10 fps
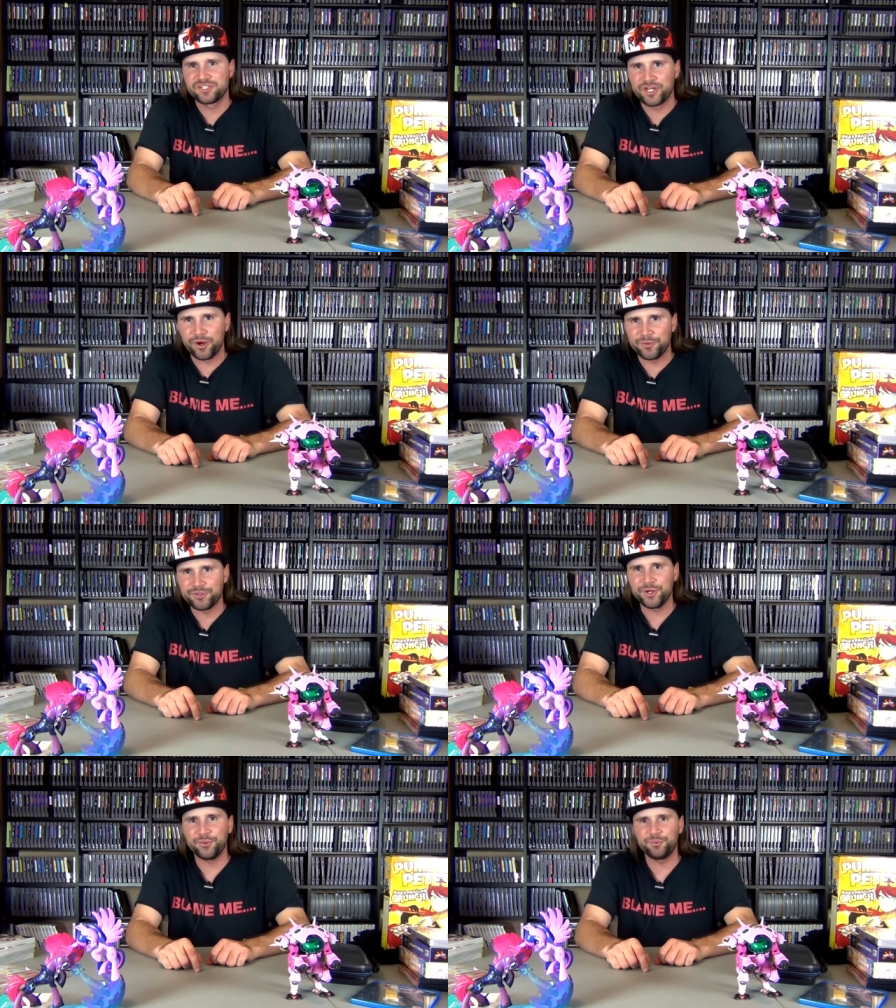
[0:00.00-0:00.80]
don't
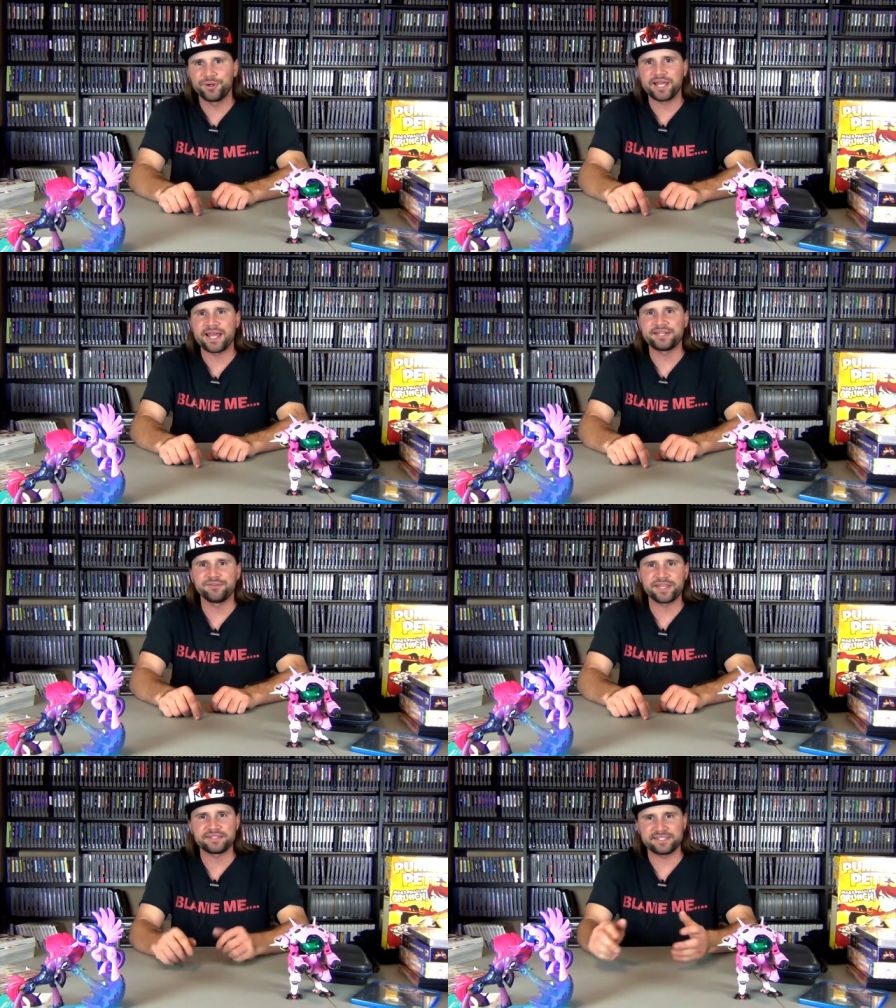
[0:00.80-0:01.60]
know what I did
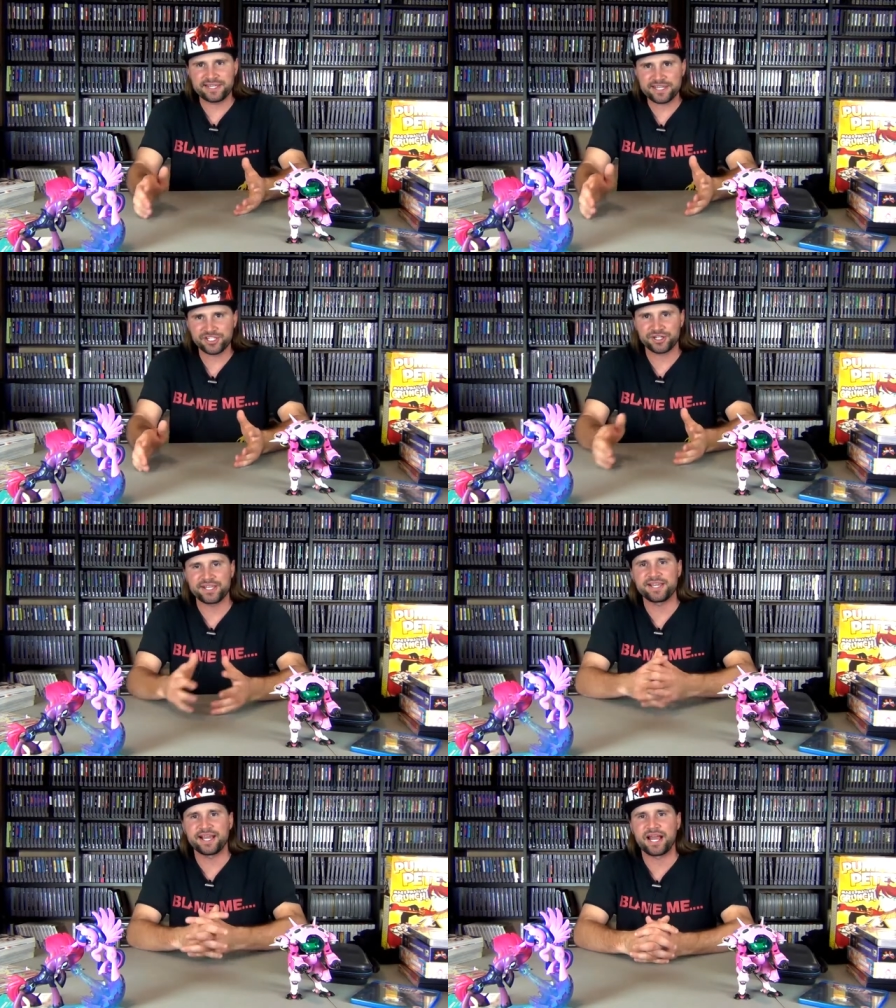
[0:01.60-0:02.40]
with that t-shirt
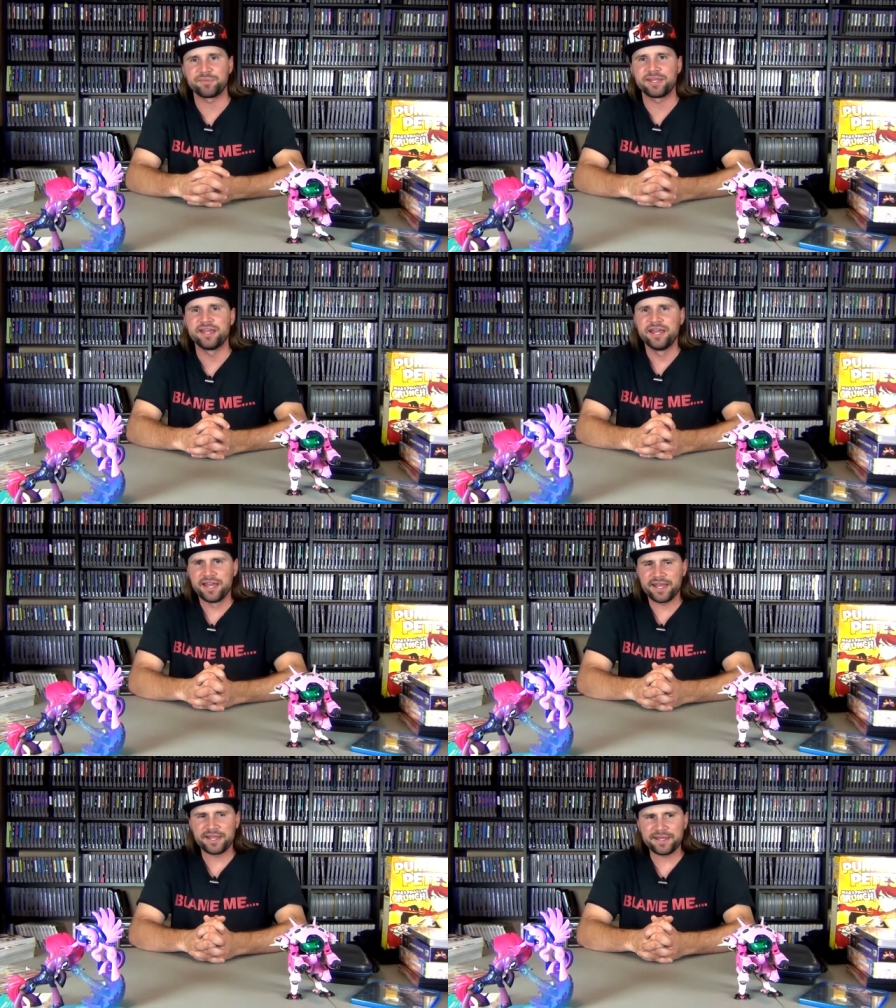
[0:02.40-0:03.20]
he got me.
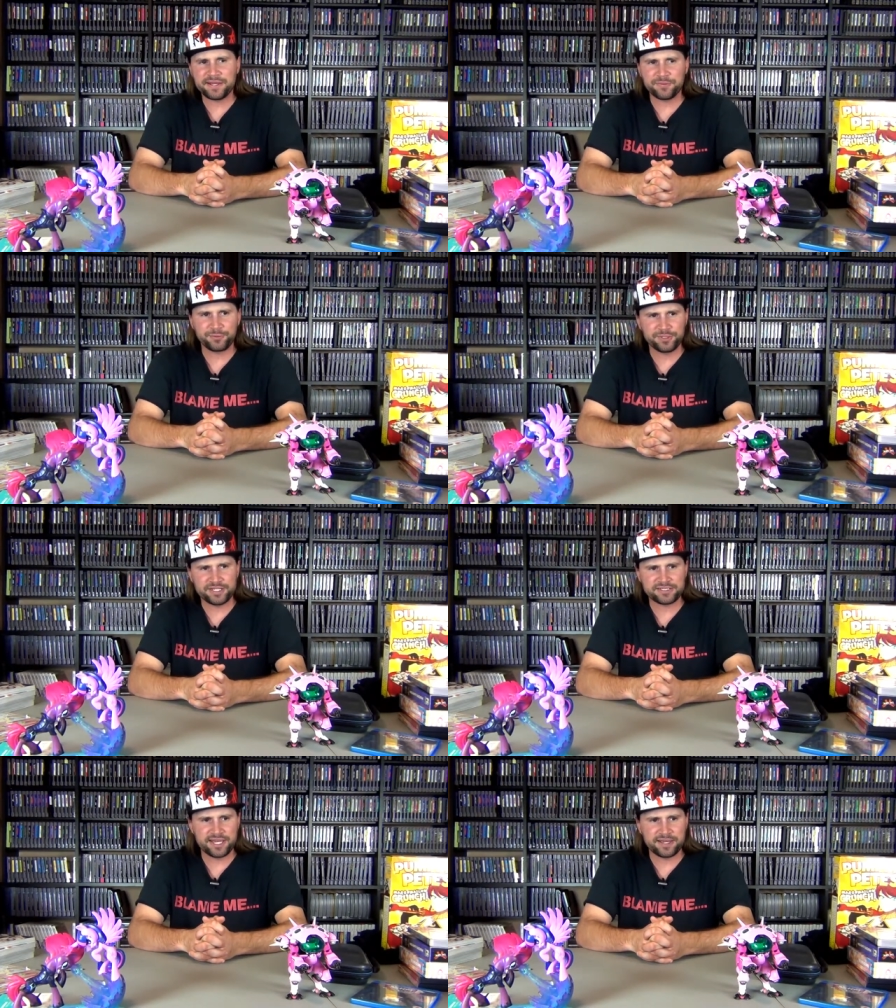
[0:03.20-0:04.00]
It
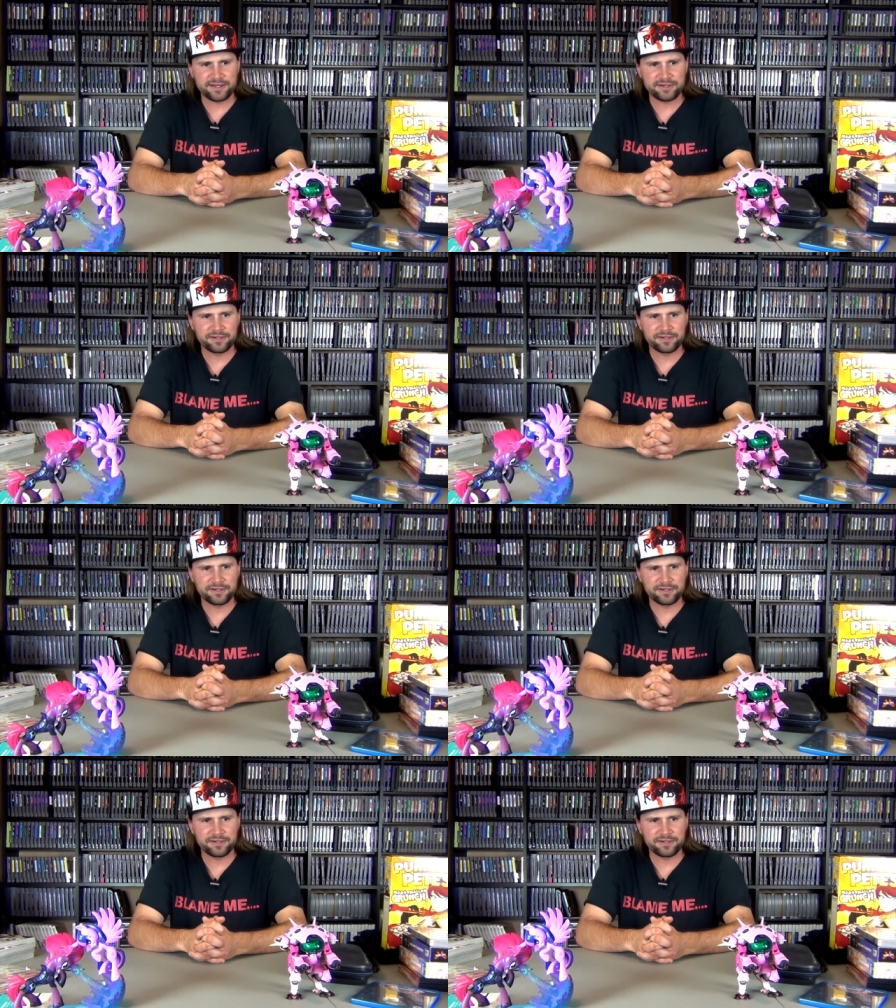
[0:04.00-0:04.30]
was a